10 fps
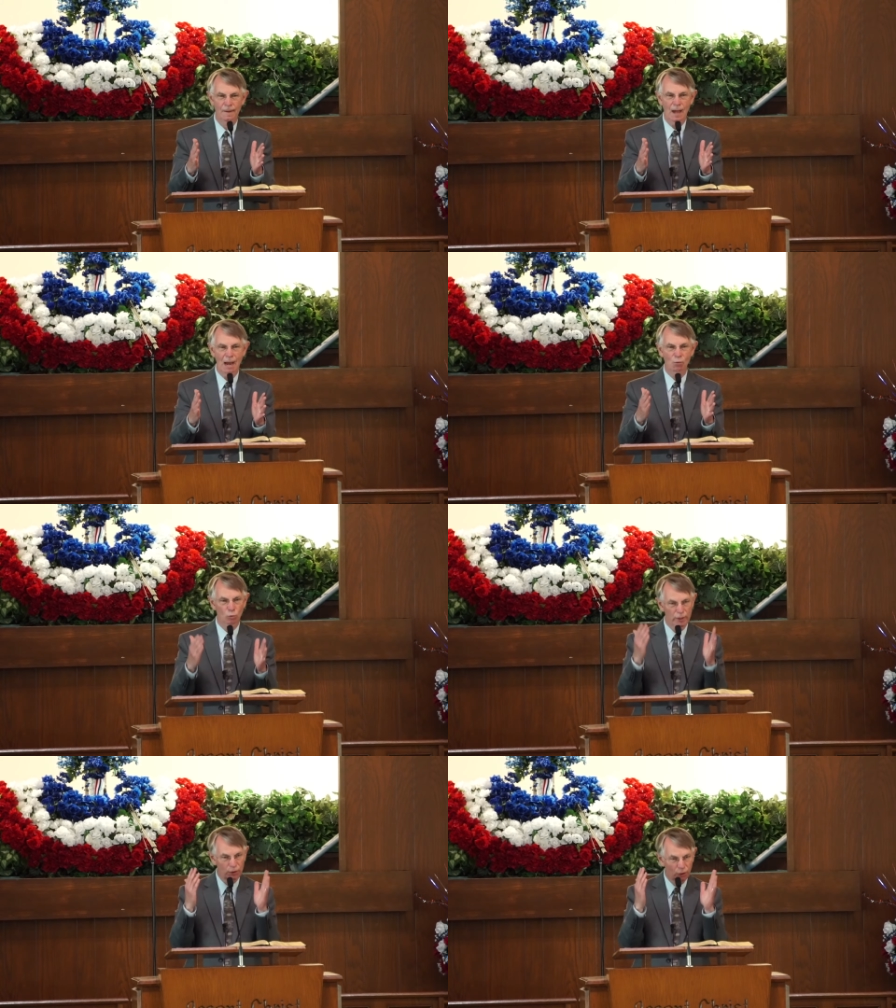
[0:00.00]
I
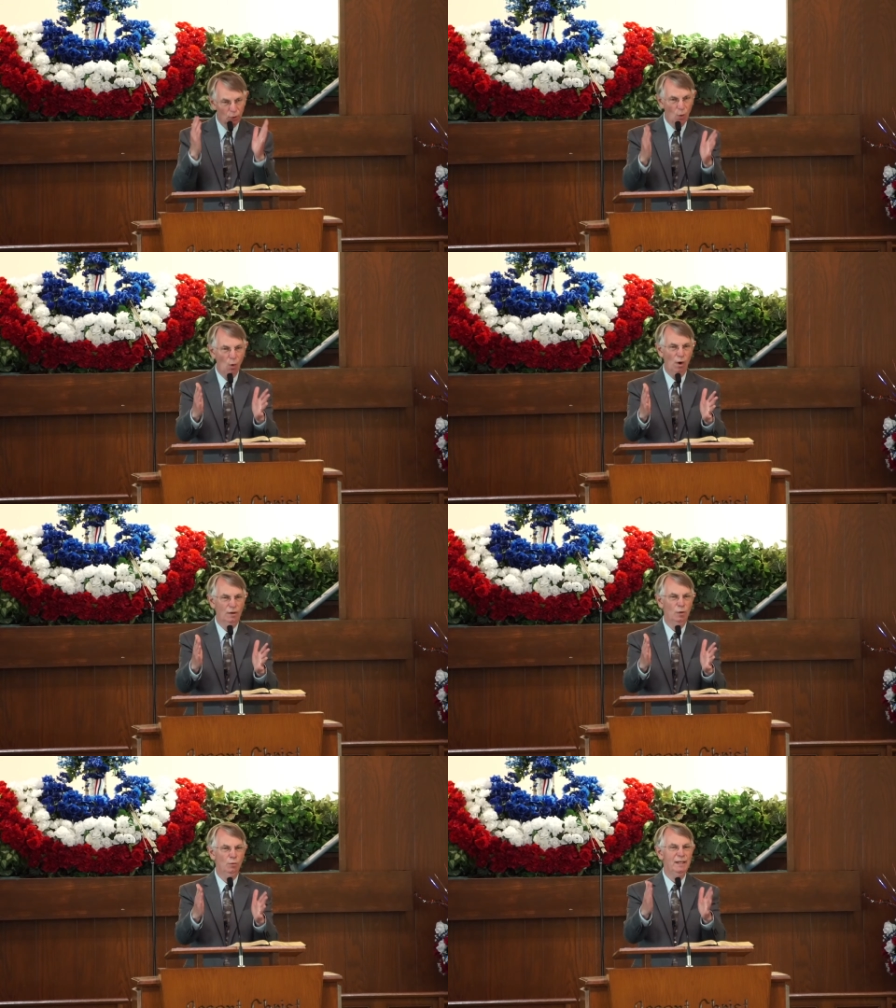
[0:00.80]
will
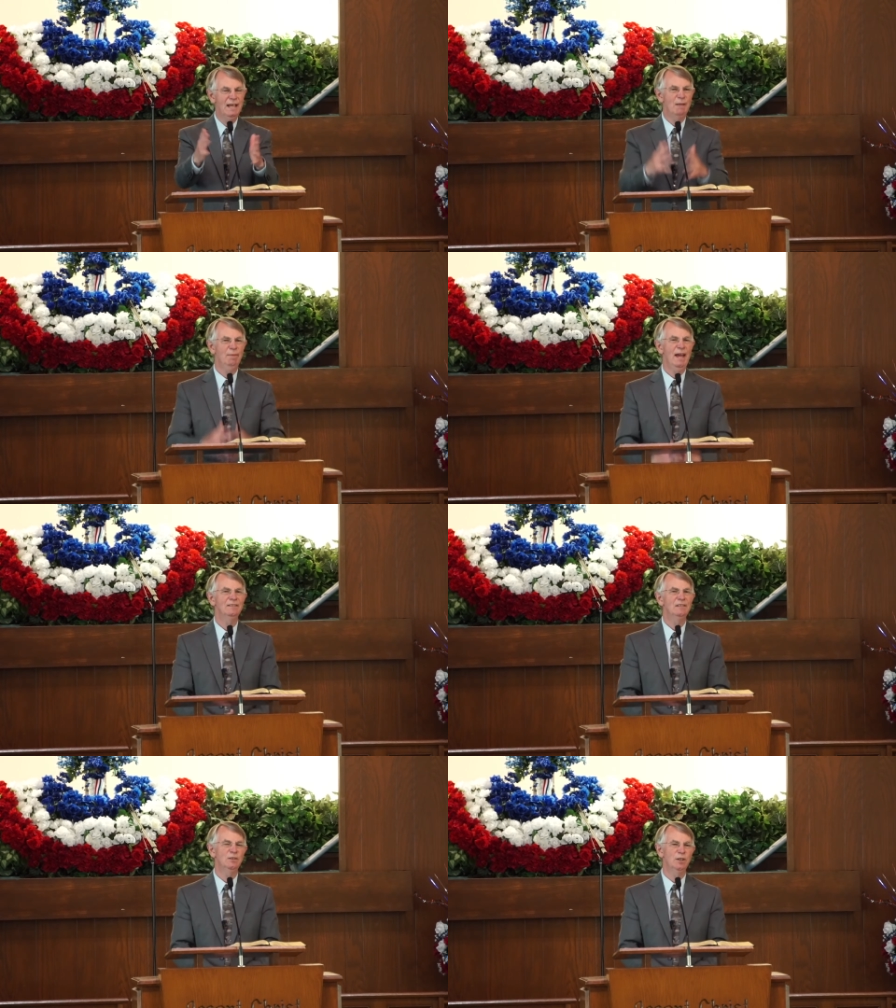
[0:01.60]
restore. You read that
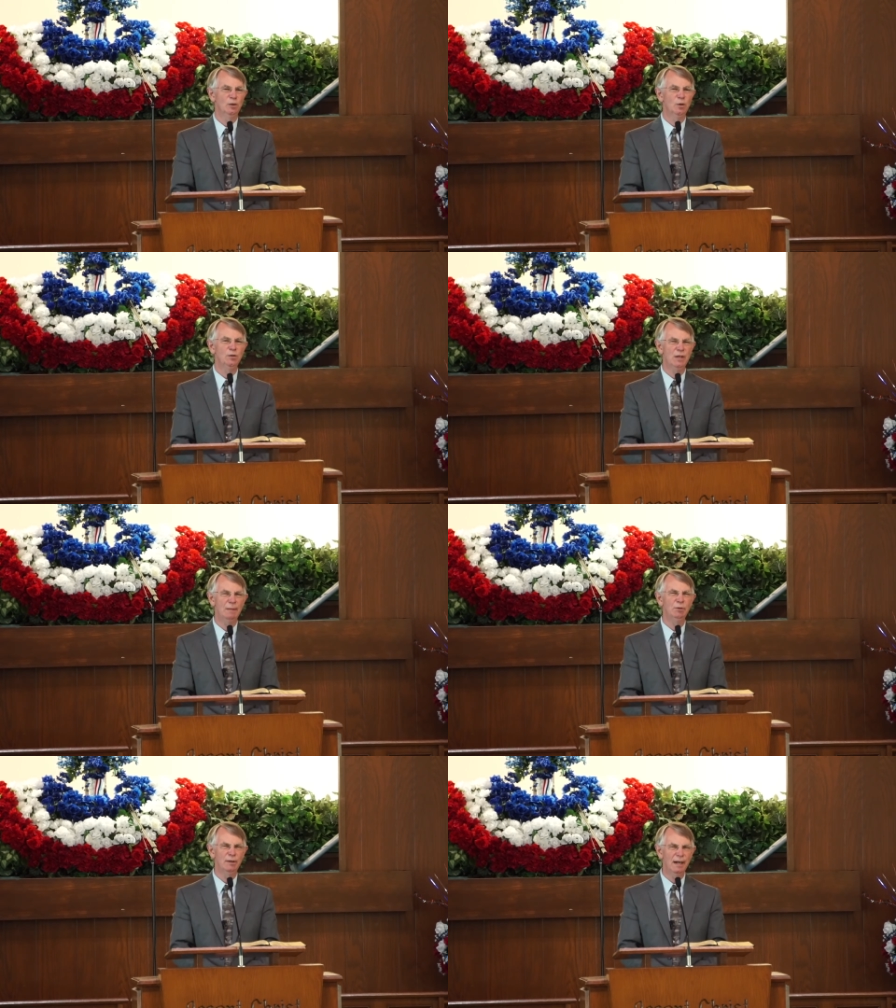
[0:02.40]
passage in Luke
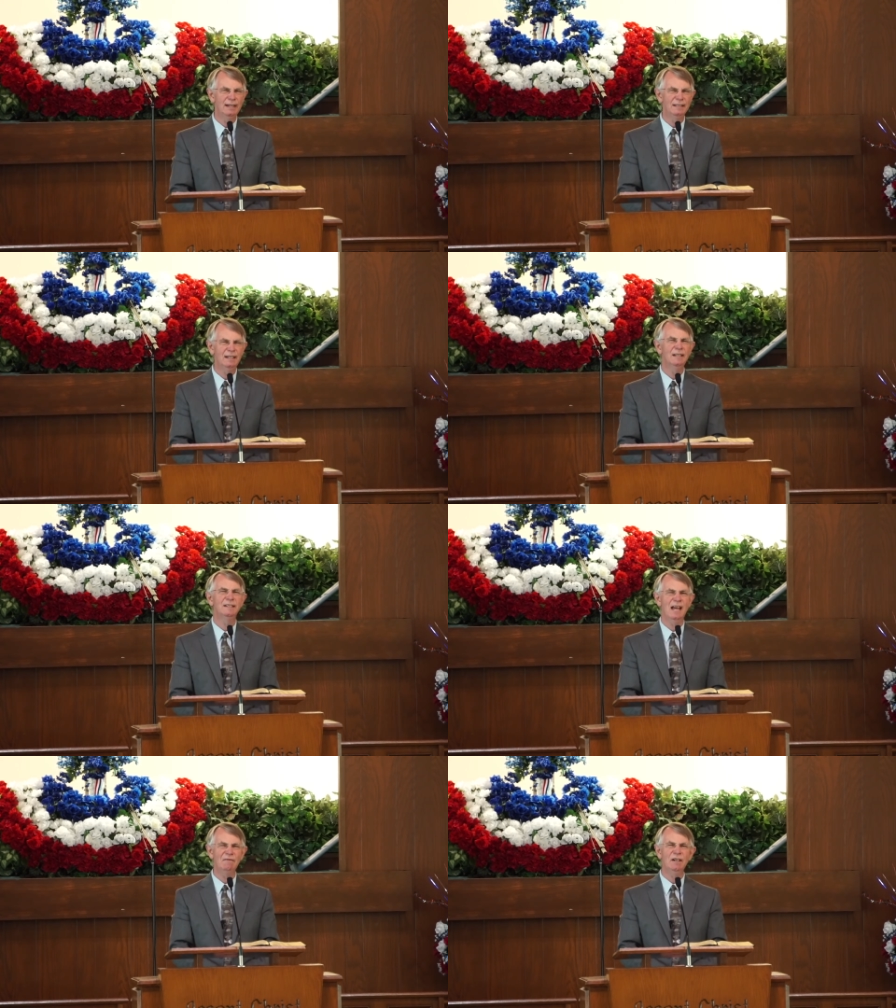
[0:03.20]
chapter 19,
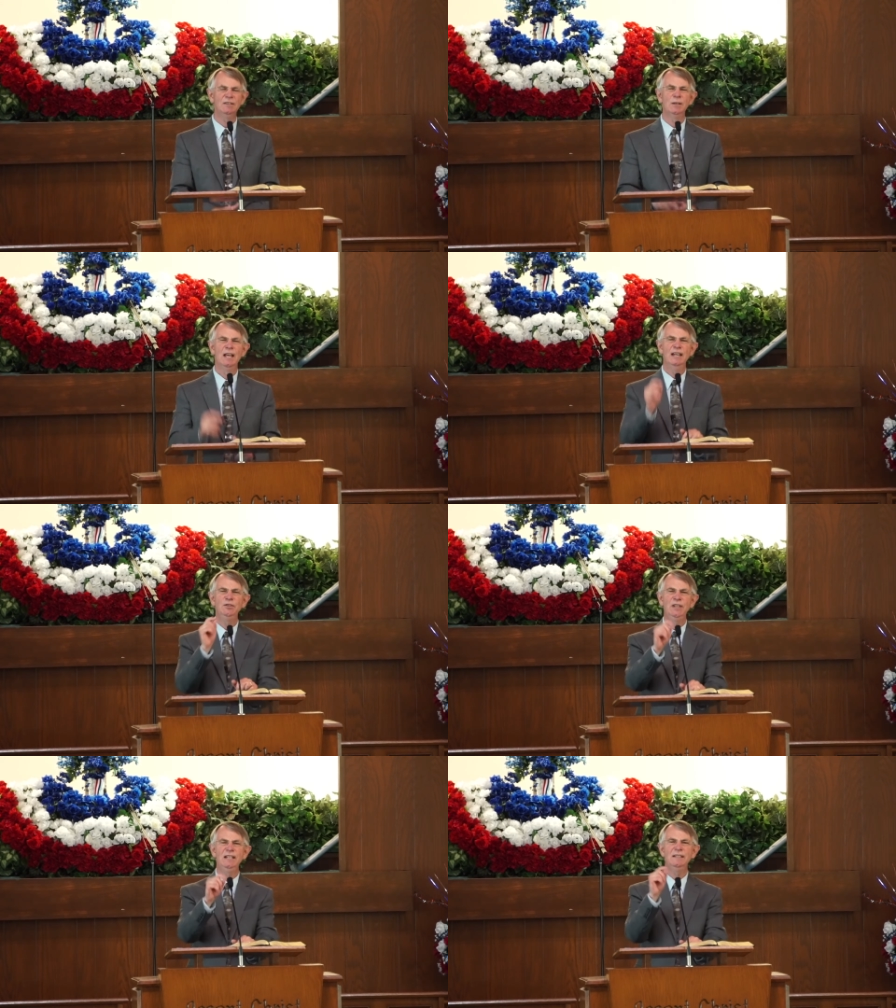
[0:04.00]
it's evidence. And
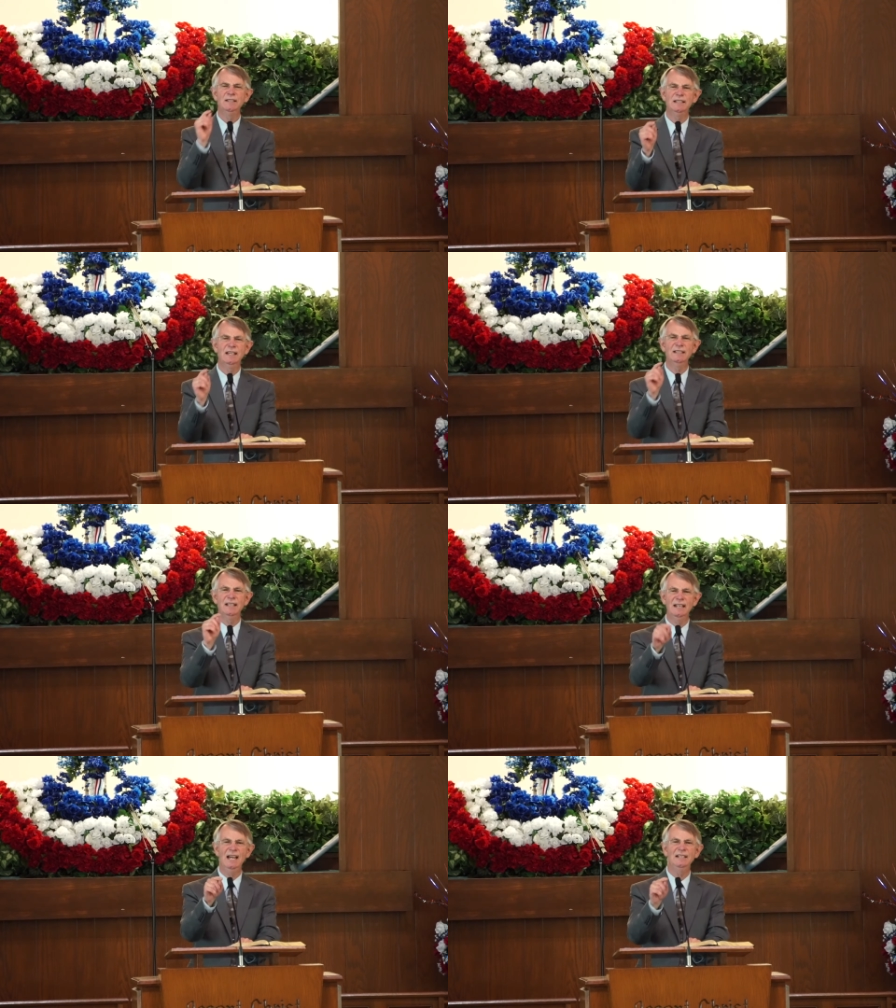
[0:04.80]
Jesus said,
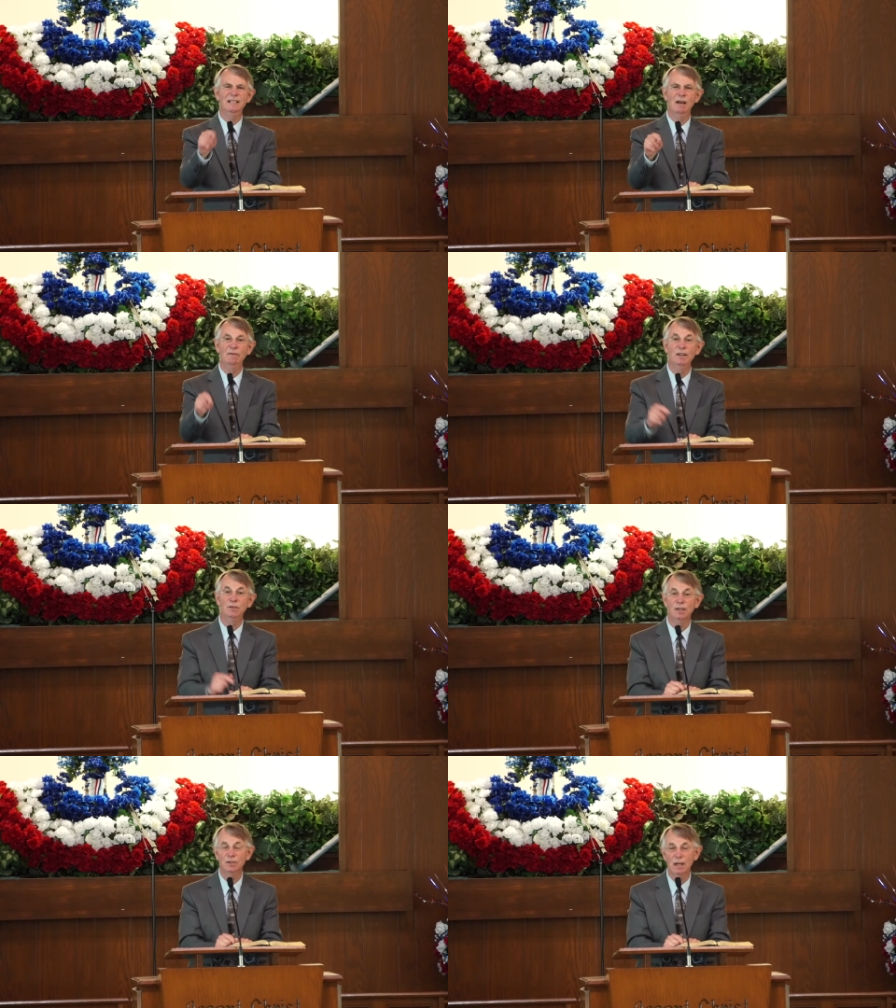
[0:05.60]
Today
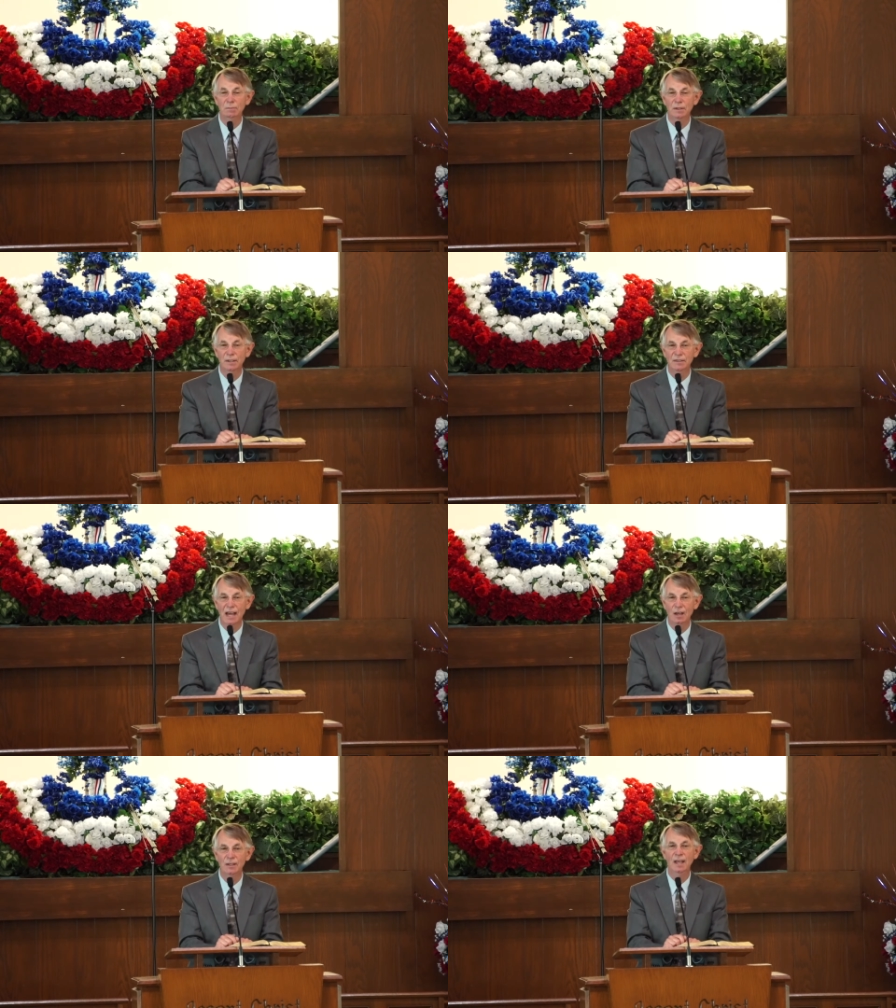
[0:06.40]
salvation has come to this
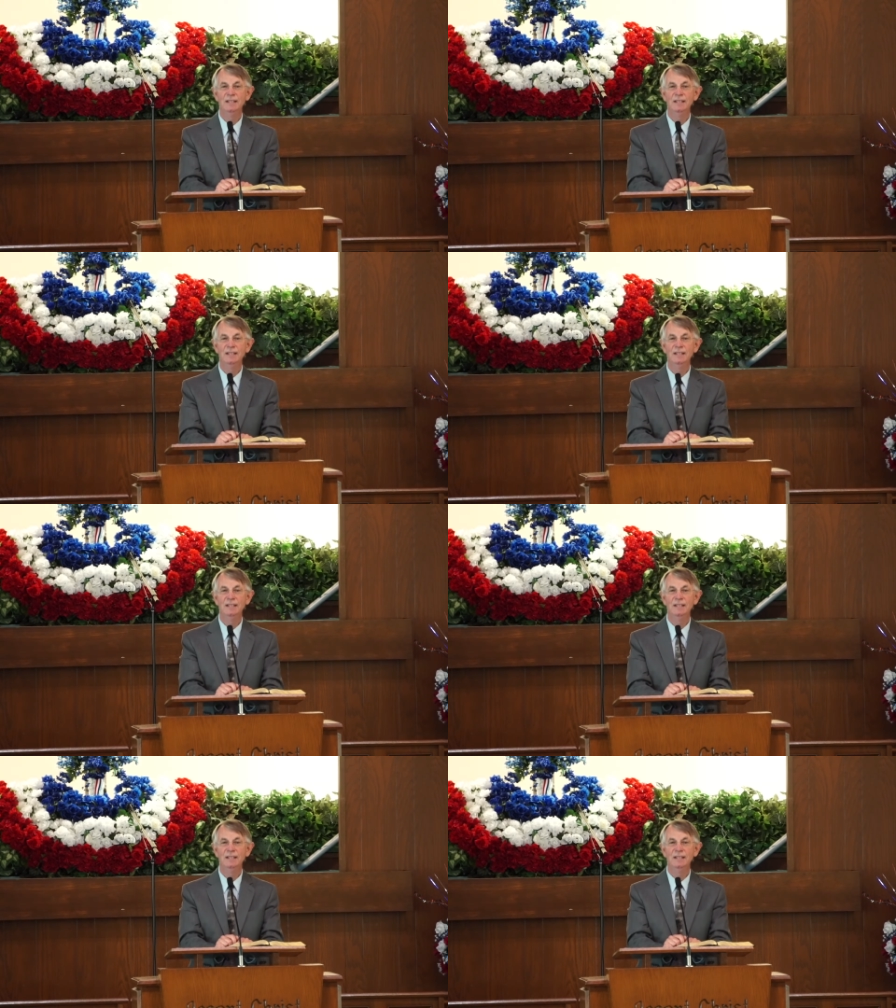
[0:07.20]
house.